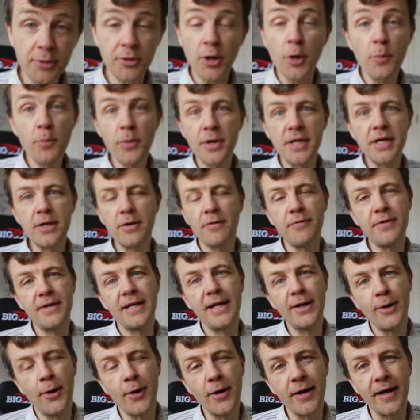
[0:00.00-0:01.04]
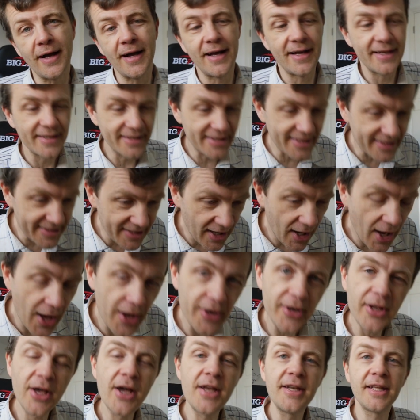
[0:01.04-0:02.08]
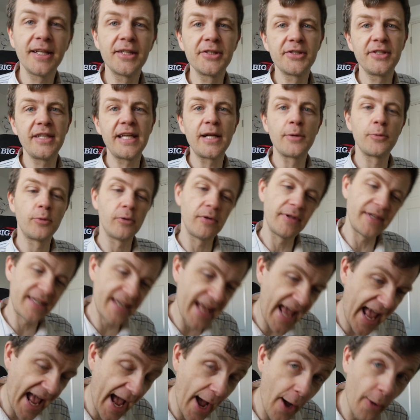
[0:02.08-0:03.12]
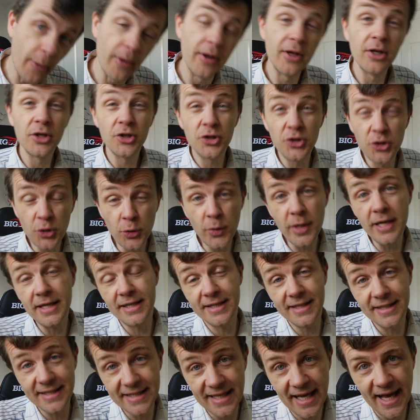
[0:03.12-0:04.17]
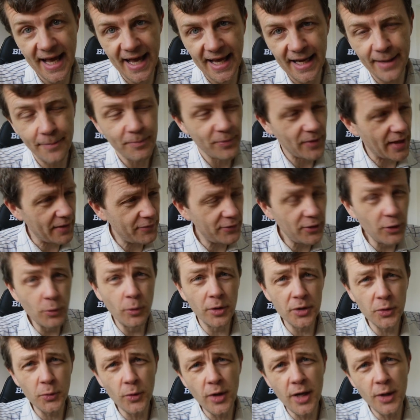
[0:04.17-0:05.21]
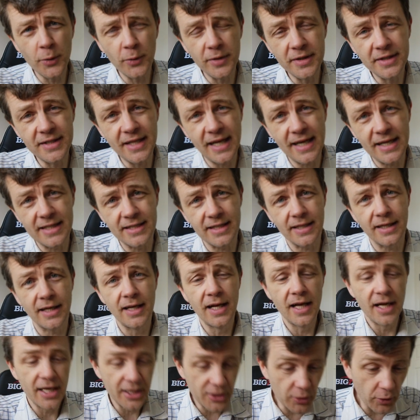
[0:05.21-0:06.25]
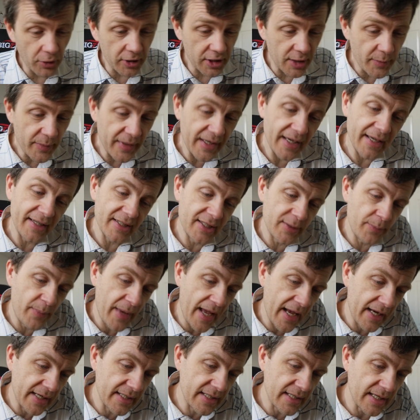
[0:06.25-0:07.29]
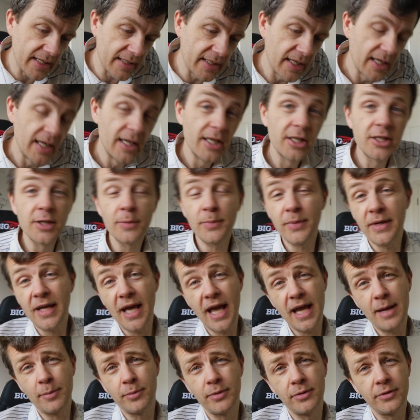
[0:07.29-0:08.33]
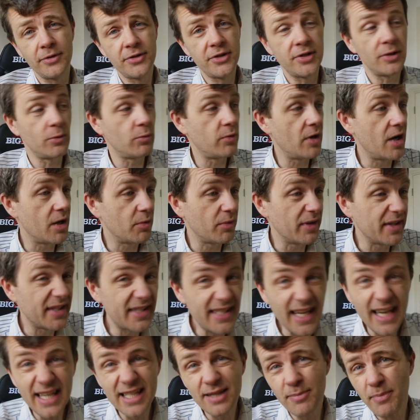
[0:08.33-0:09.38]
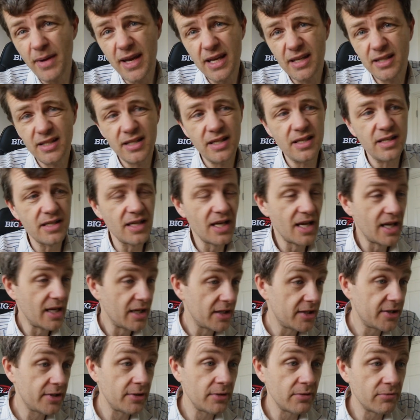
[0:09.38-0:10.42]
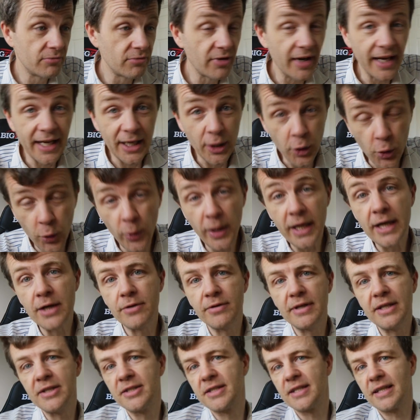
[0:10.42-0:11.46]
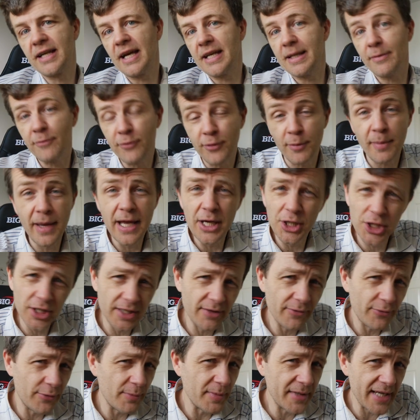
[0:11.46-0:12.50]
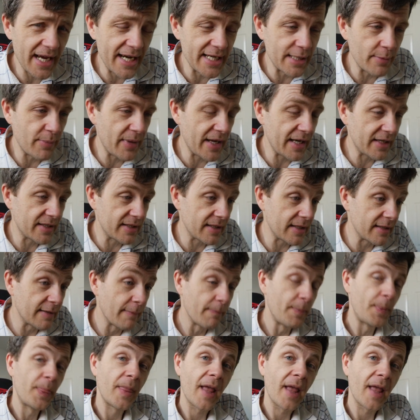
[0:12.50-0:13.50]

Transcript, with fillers: So don't put it off any longer. Start learning SQL now. Do it today. If you want to work with data, you're going to be expected to be able to work with databases, to write queries, to get information from databases,